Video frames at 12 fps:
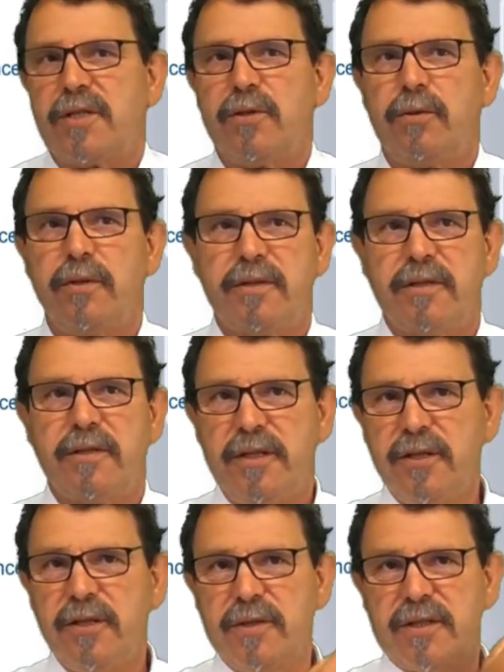So
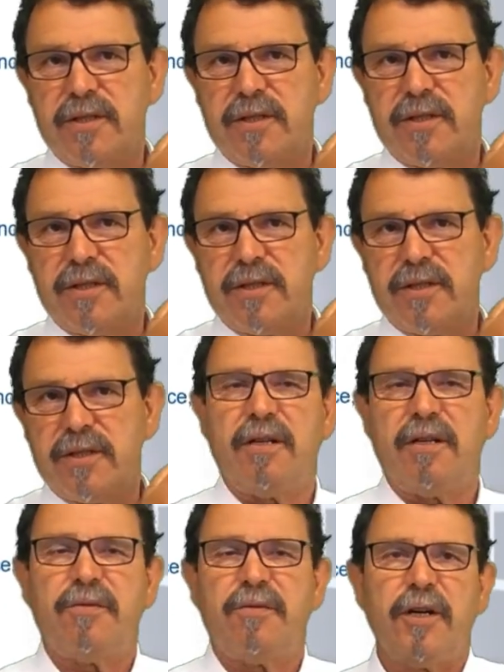it's just
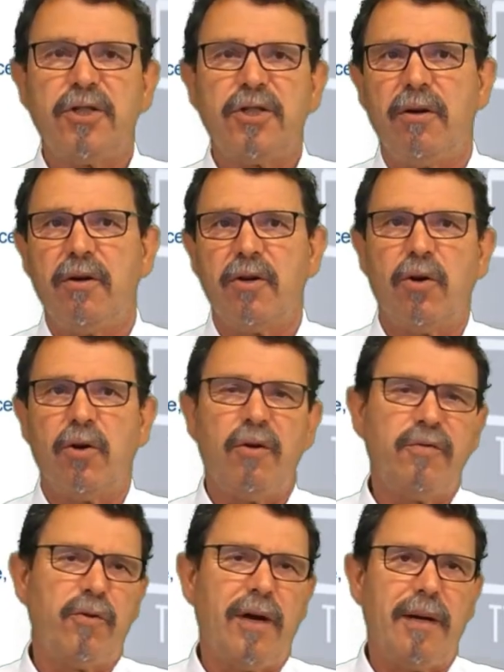a function on,
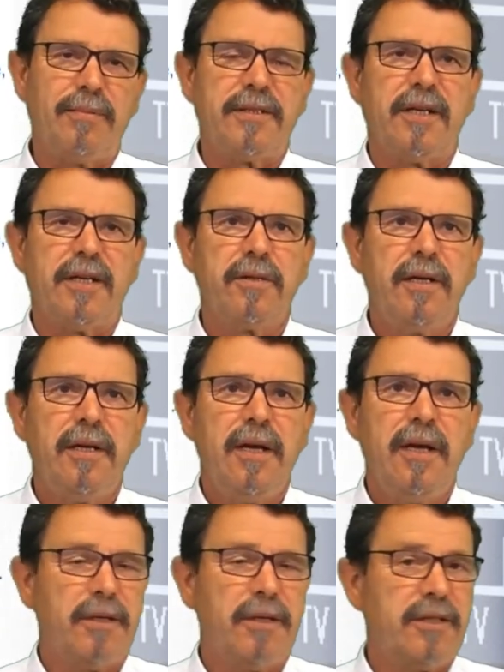off, or up and down,
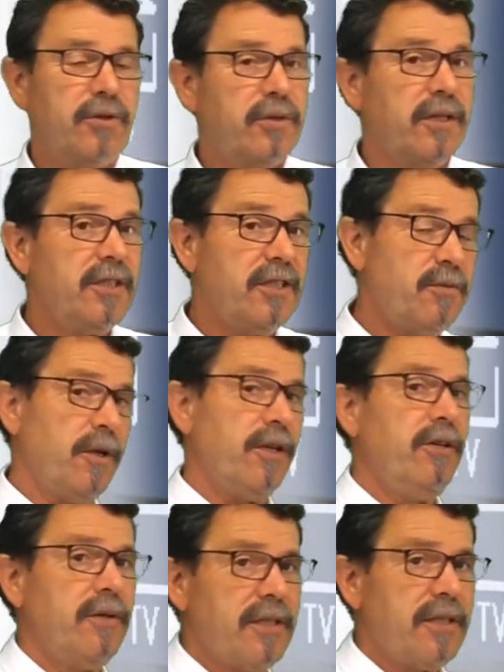but you can display
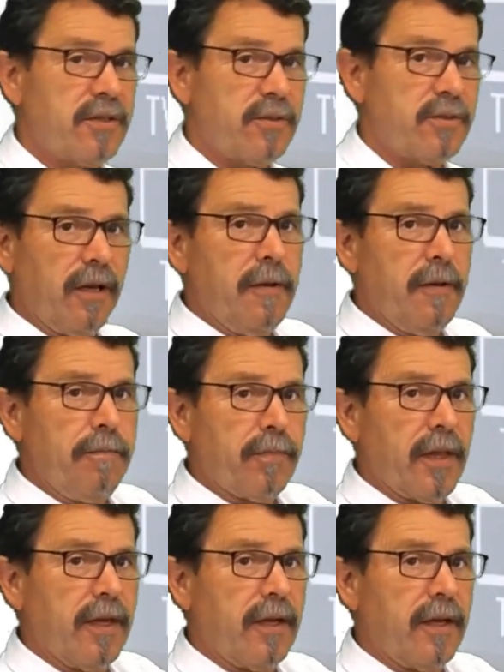here as well,
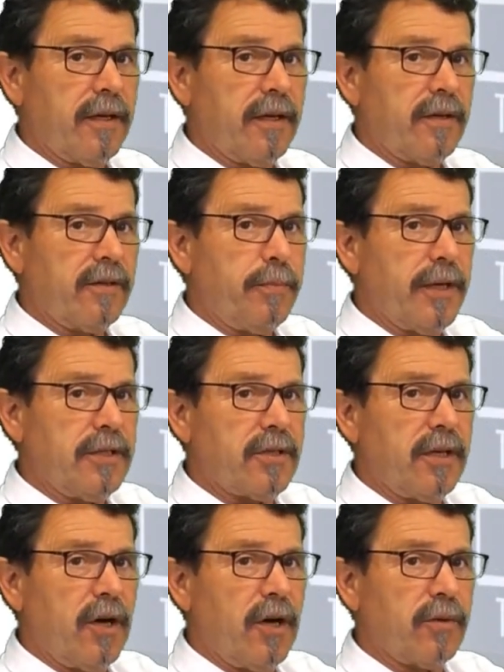depends
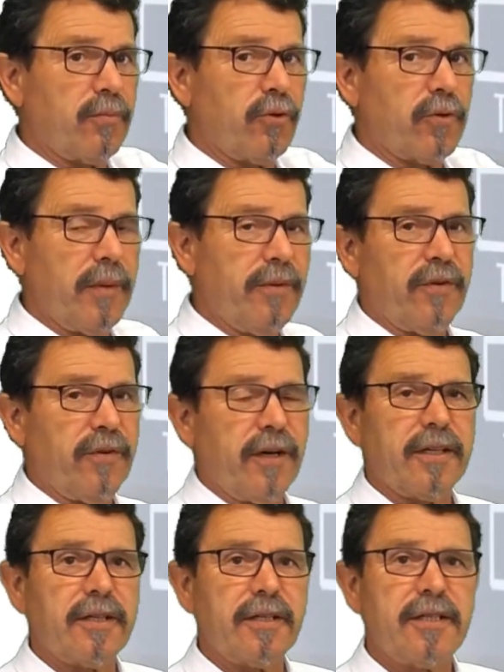on how the programming
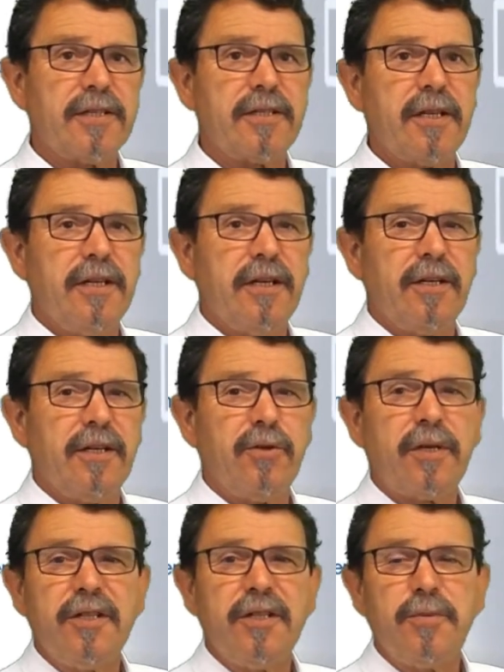finally is, you
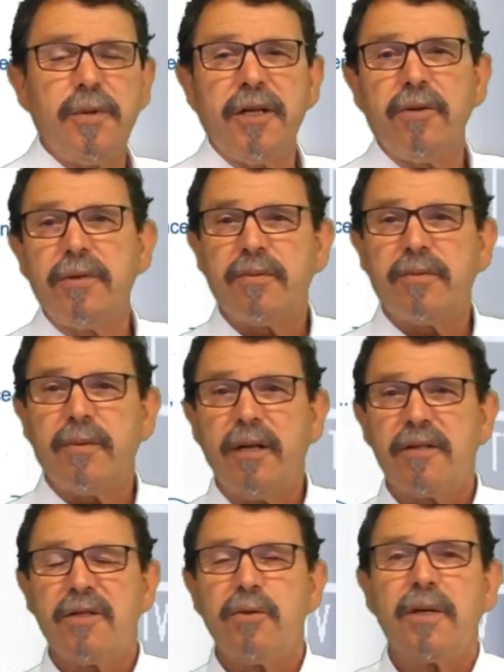can display here as
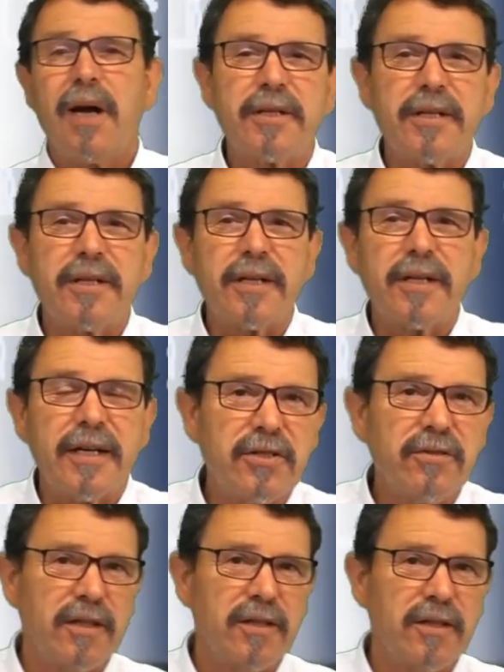well, so carbon
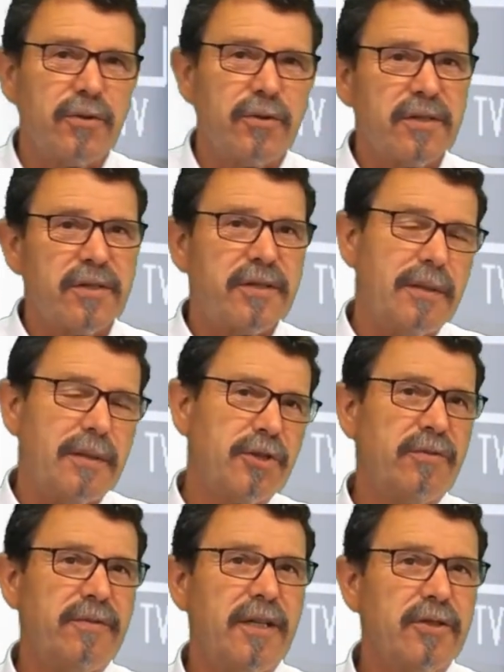dioxide values,
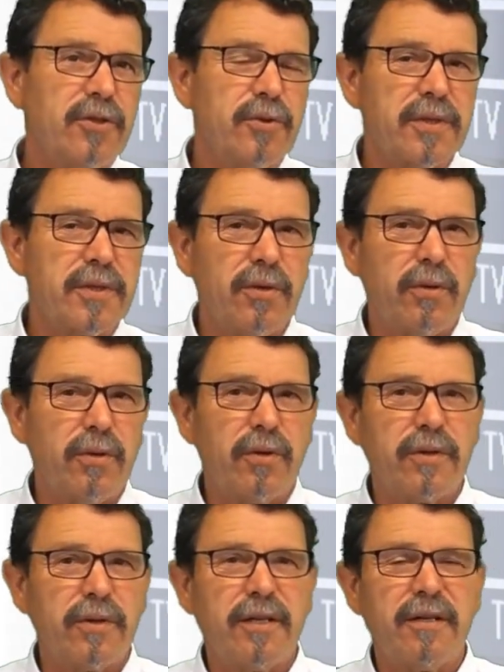temperature values,
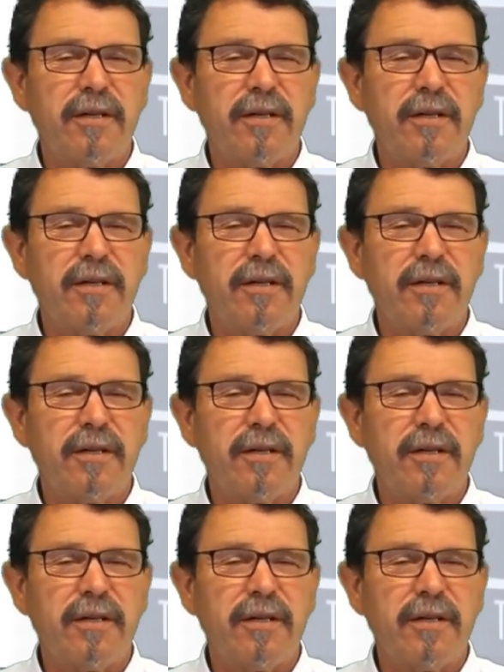or